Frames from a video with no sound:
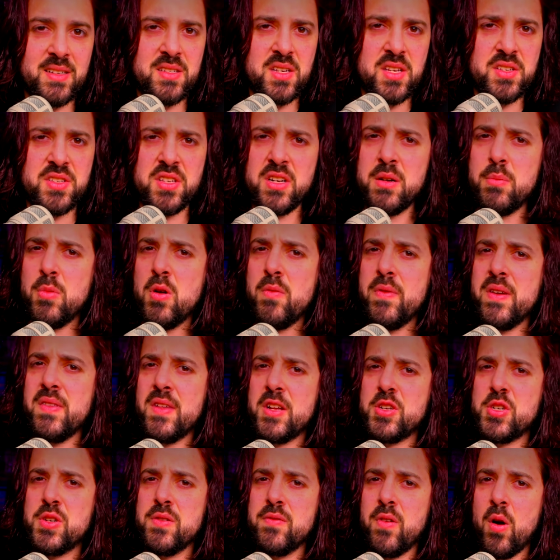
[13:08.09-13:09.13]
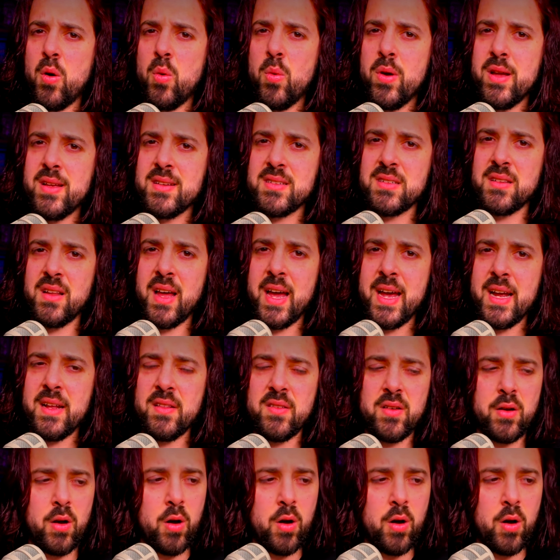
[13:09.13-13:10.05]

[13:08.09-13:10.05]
Is it a movie that you've always liked,